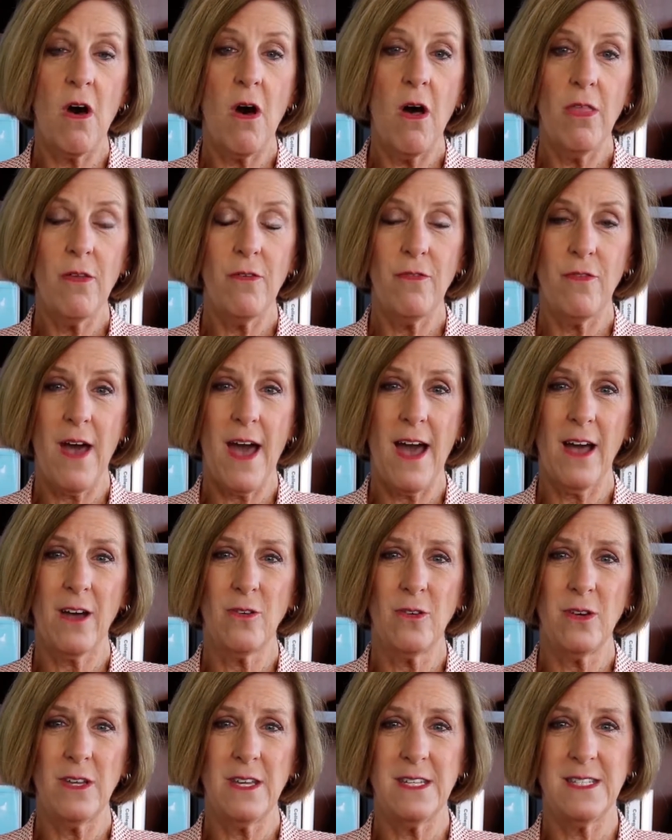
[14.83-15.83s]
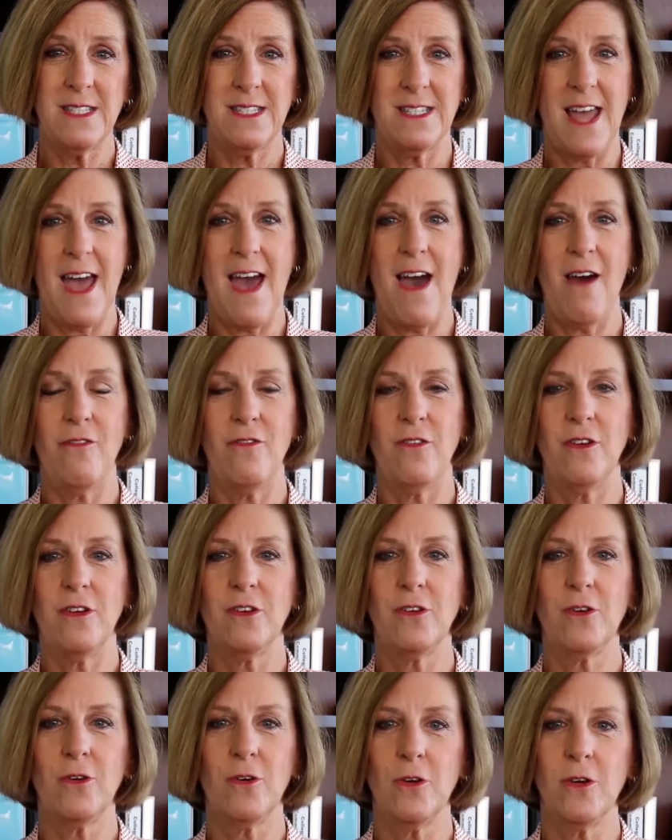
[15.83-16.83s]
all the faculty, staff,
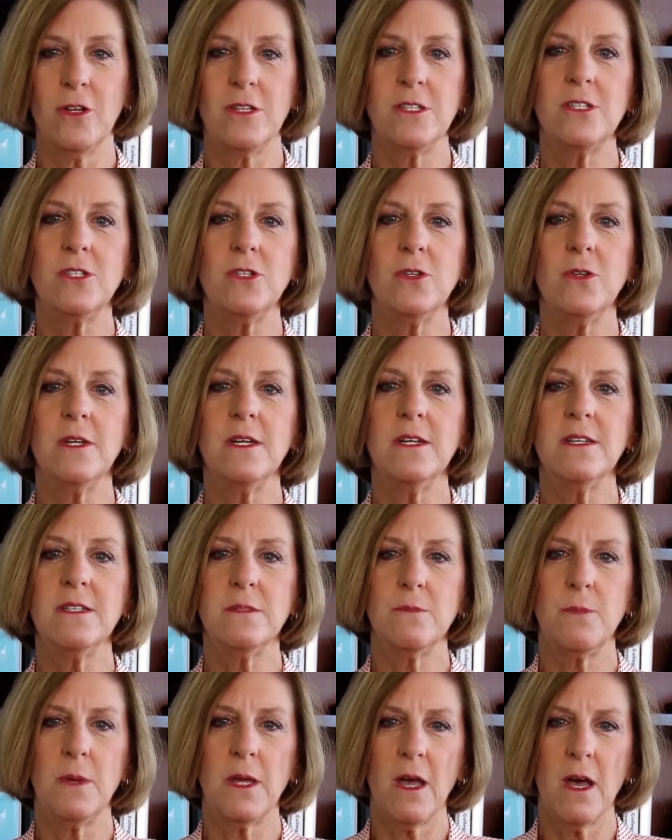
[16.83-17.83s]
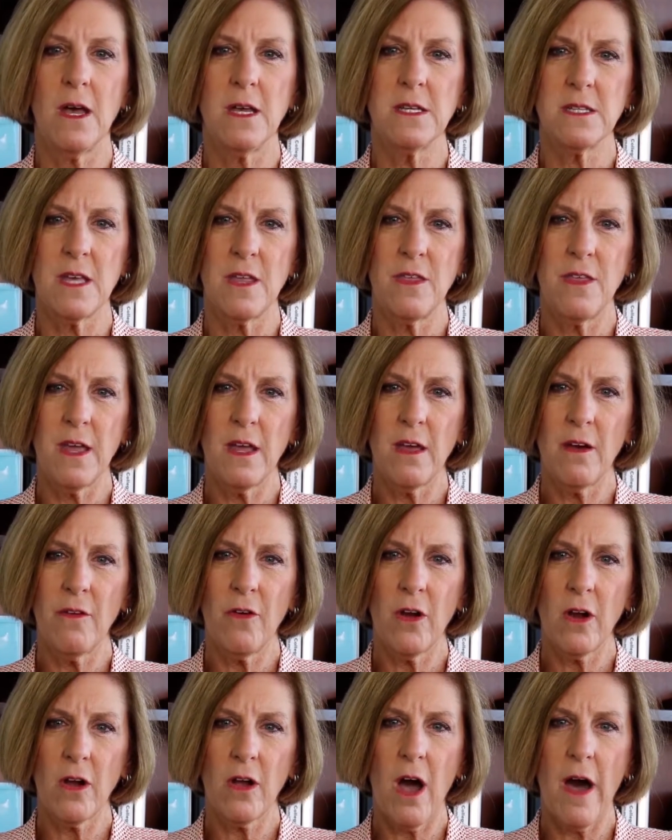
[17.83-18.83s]
and current students because I think
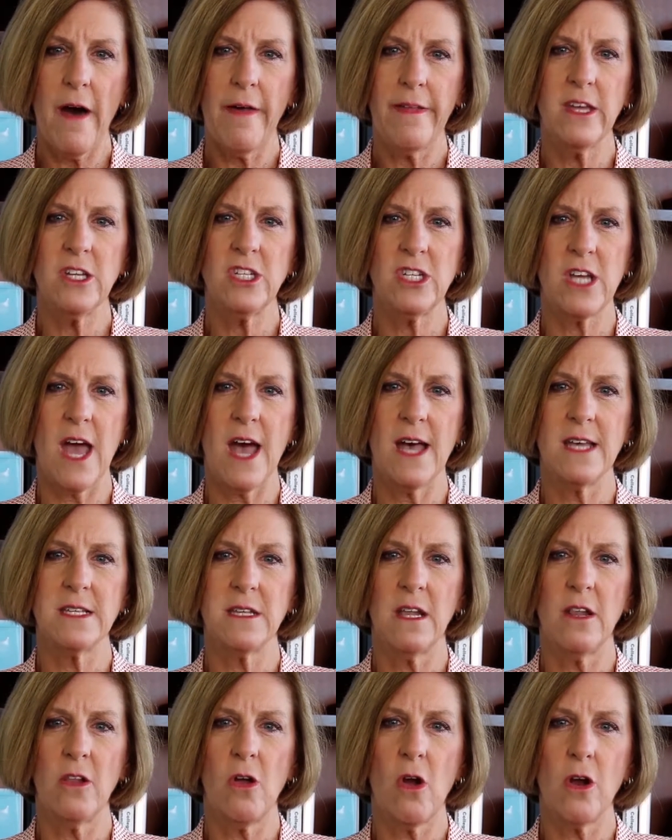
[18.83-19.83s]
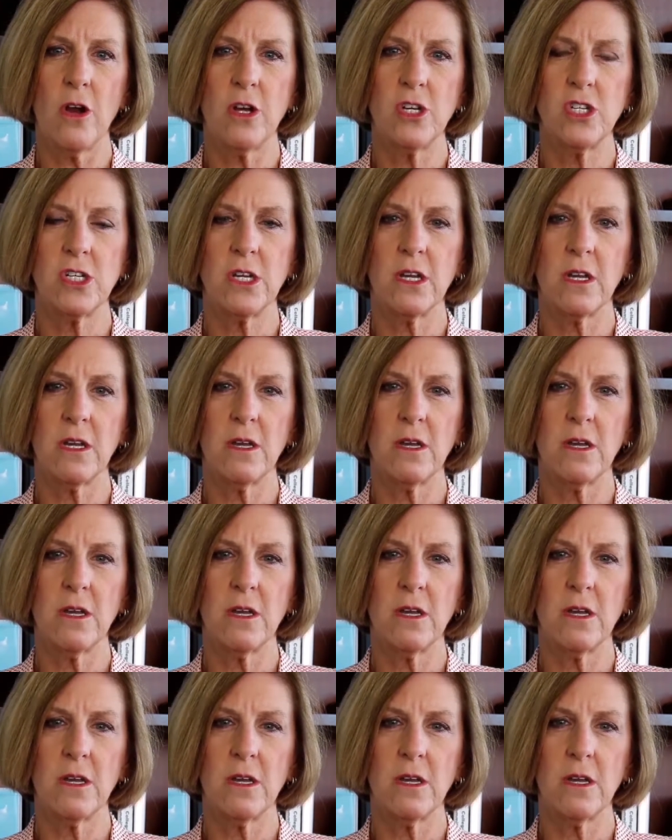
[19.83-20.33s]
of our college as a large